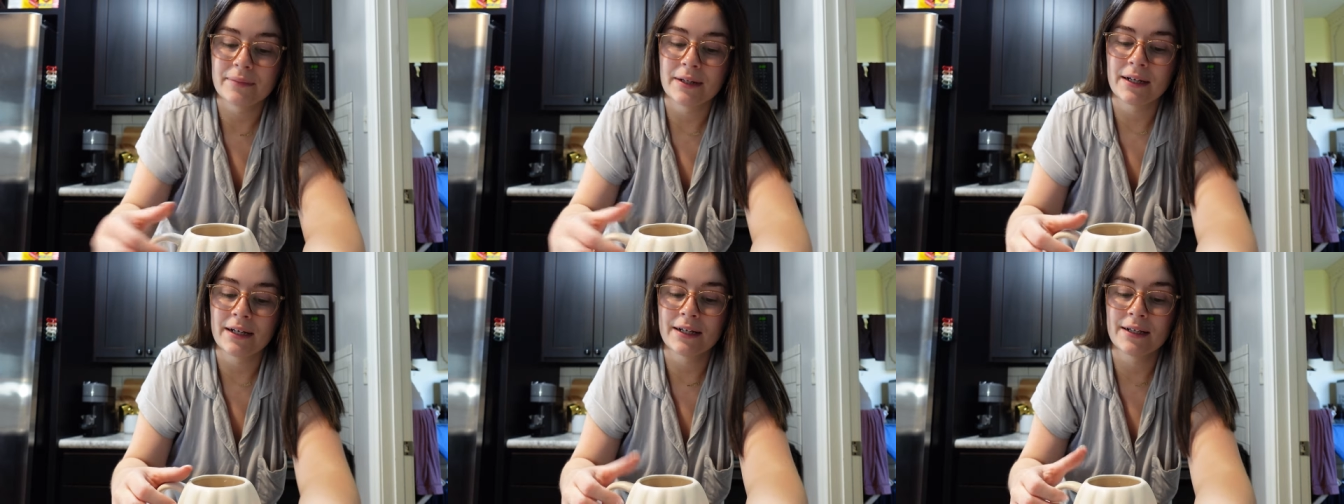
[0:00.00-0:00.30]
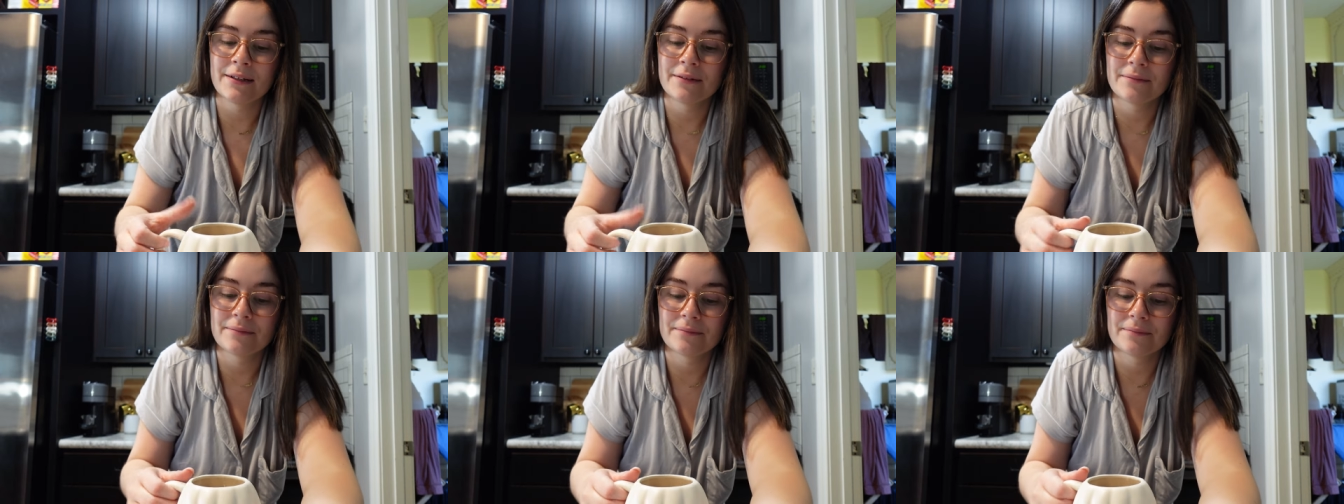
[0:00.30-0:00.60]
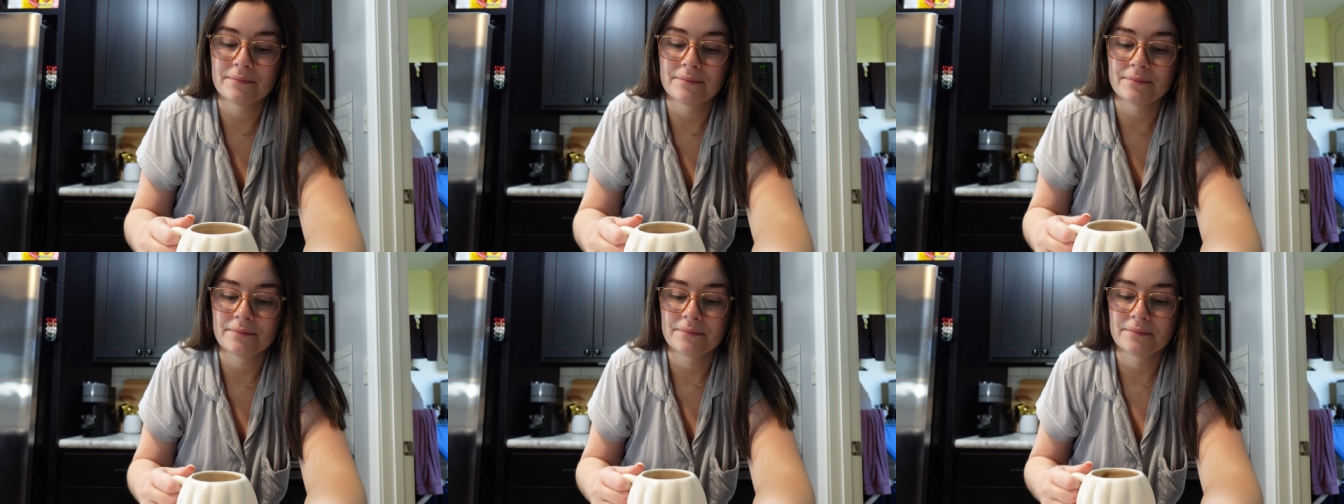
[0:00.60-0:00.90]
But
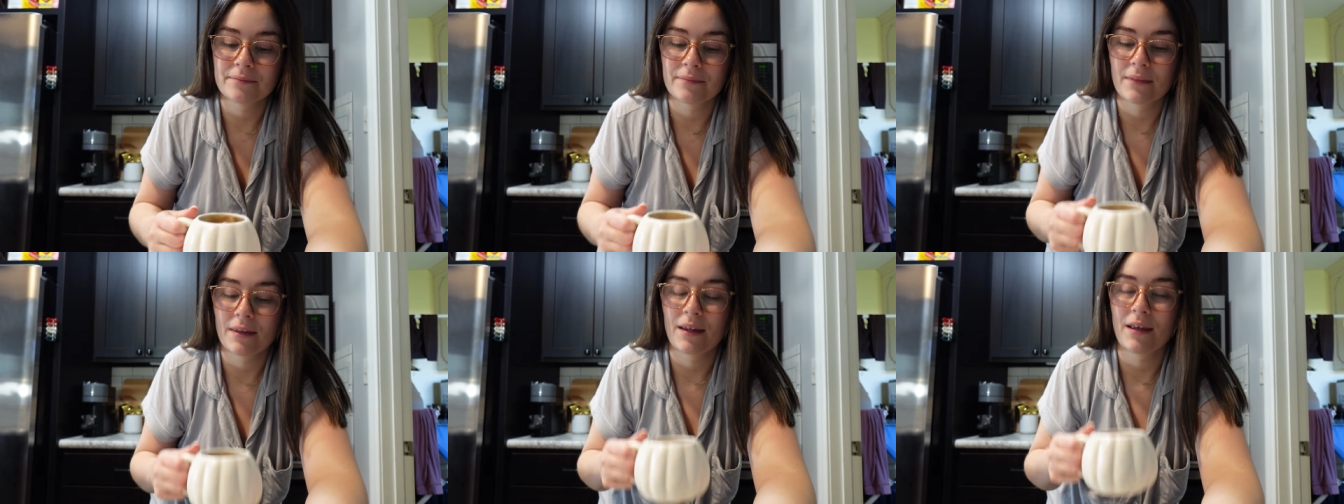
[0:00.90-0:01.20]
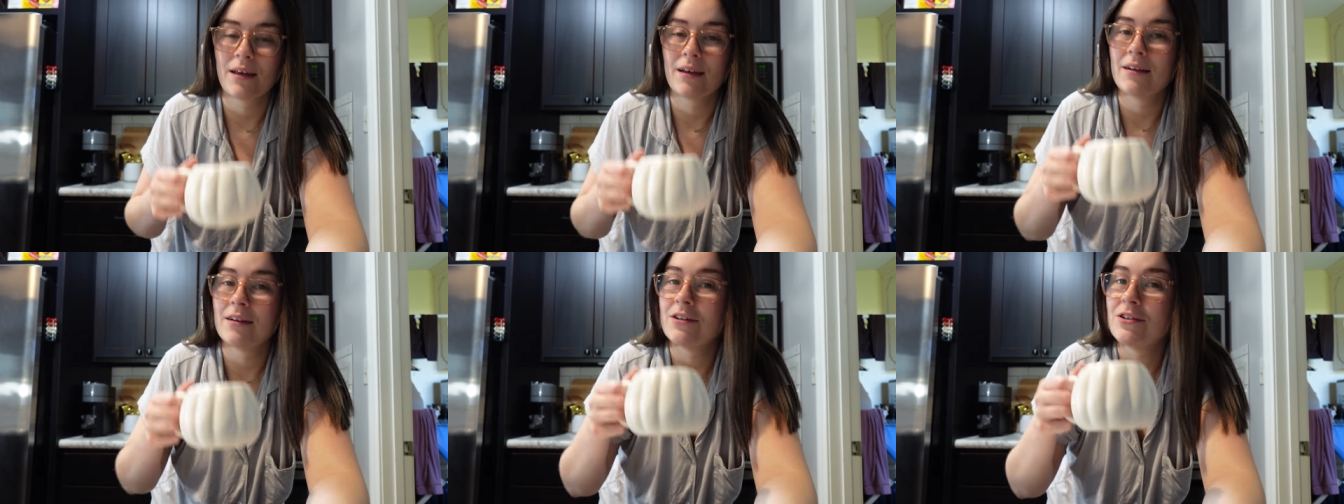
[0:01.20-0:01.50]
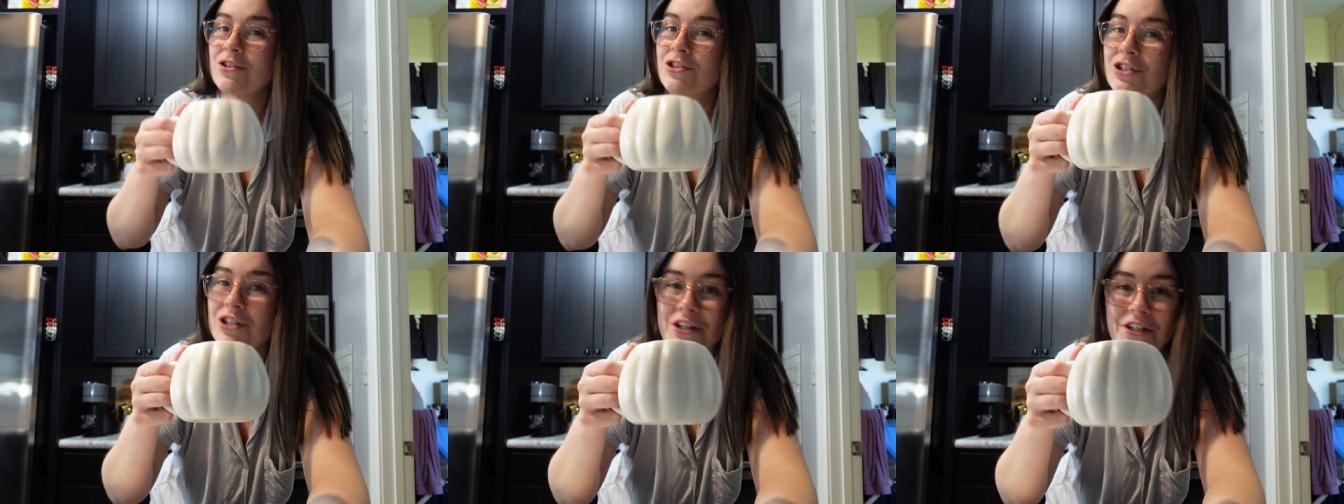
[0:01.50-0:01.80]

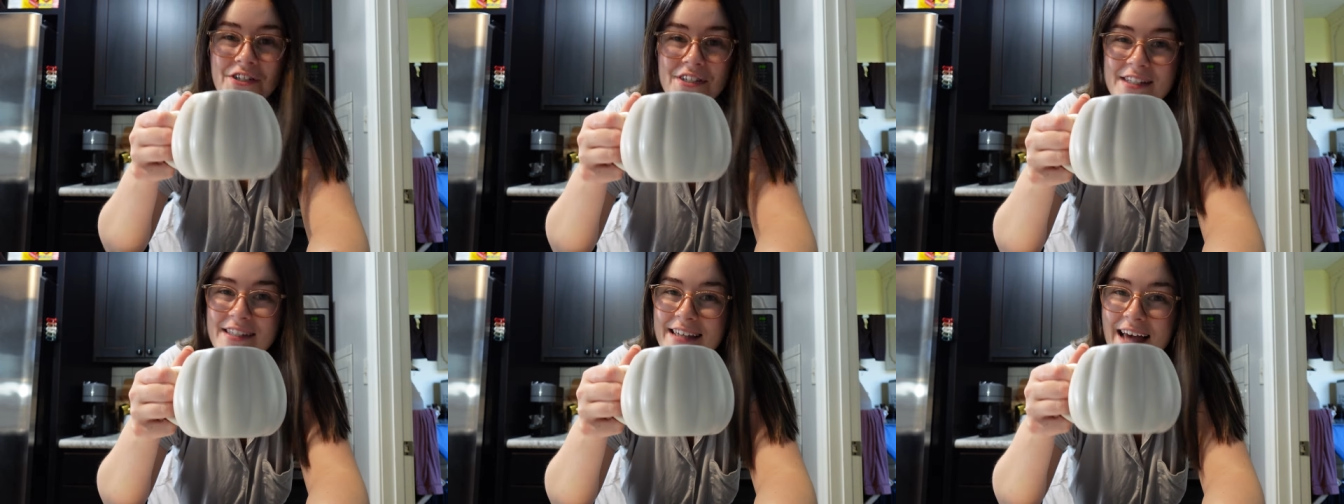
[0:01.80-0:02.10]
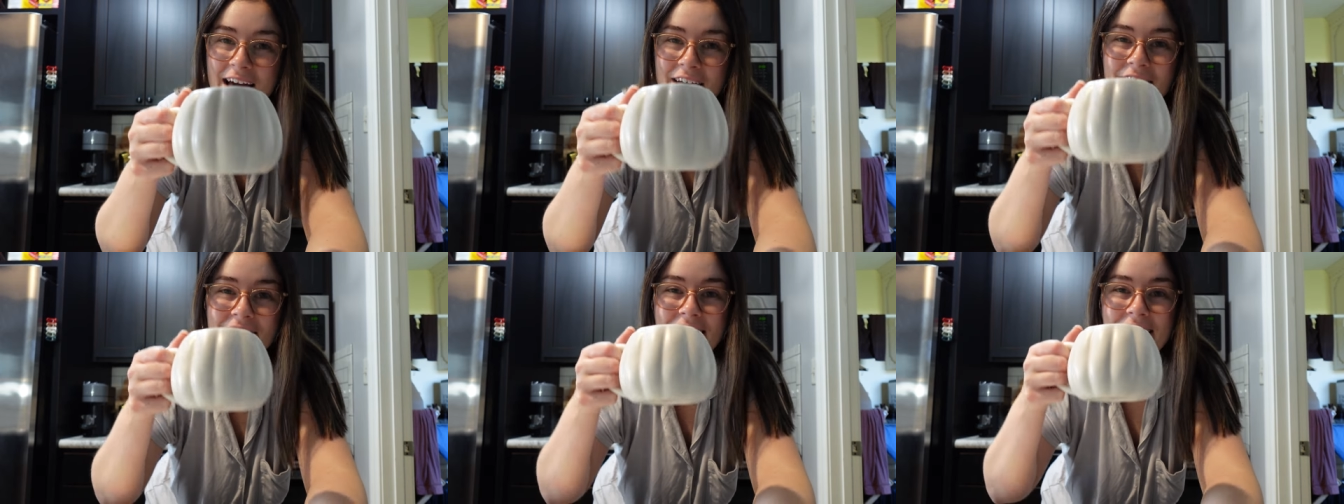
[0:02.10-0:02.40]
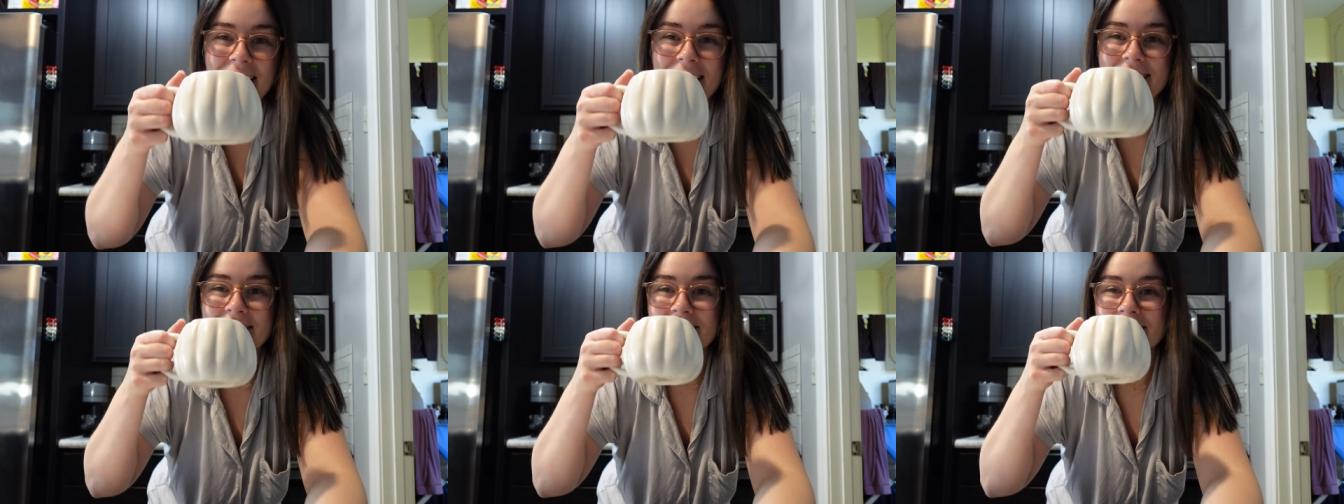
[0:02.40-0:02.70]
cheers to
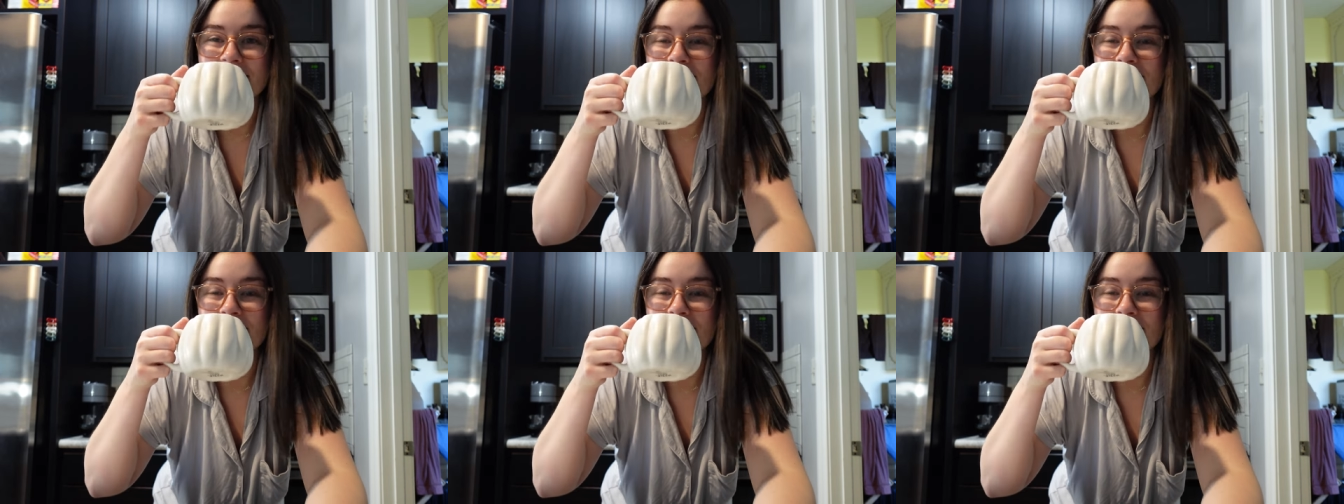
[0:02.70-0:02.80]
Saturday.